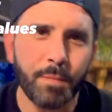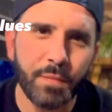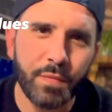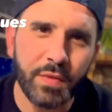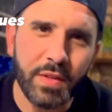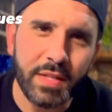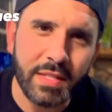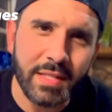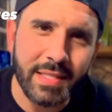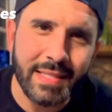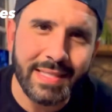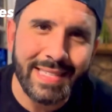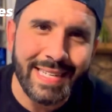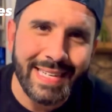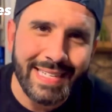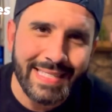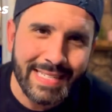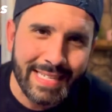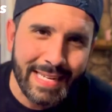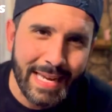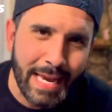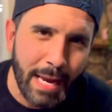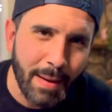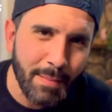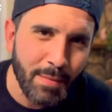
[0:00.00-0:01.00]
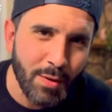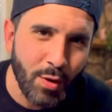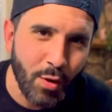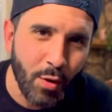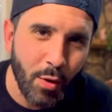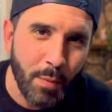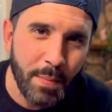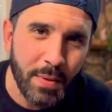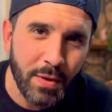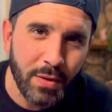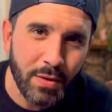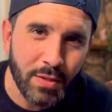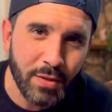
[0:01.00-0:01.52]
This contains a cameo
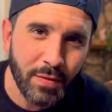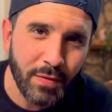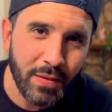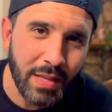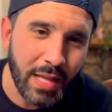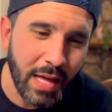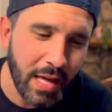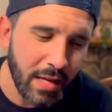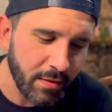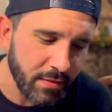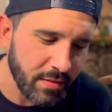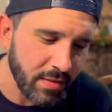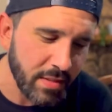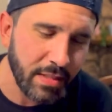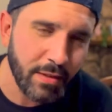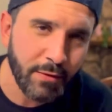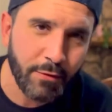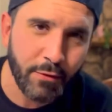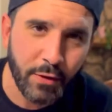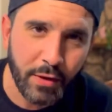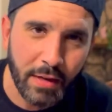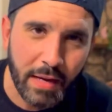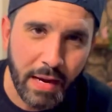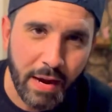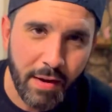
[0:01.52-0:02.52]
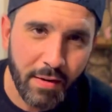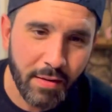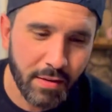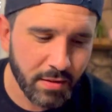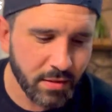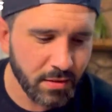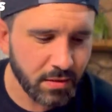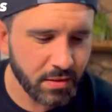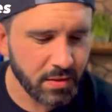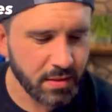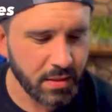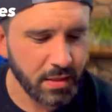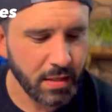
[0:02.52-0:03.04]
appearance of a lot of different
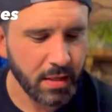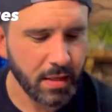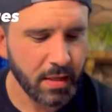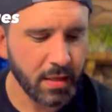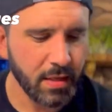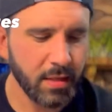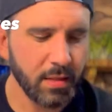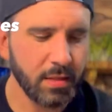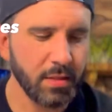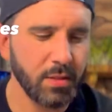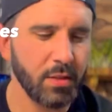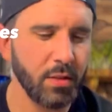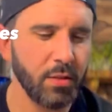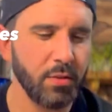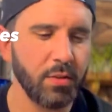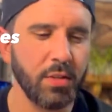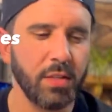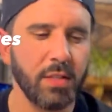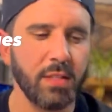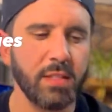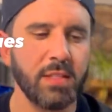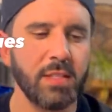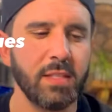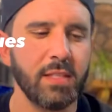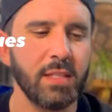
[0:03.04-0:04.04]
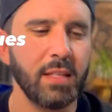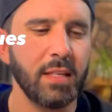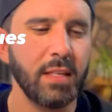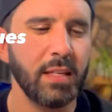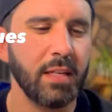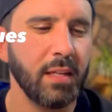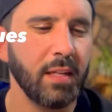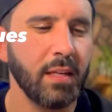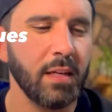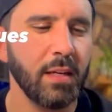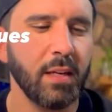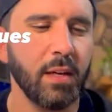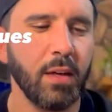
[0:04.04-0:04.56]
characters. So you can
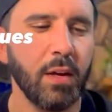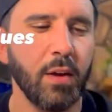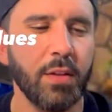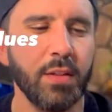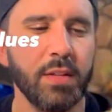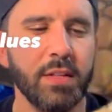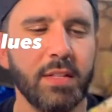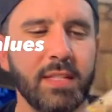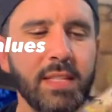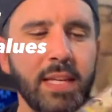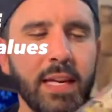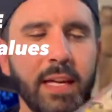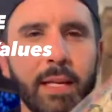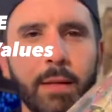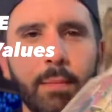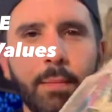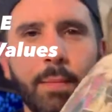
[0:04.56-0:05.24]
see on the second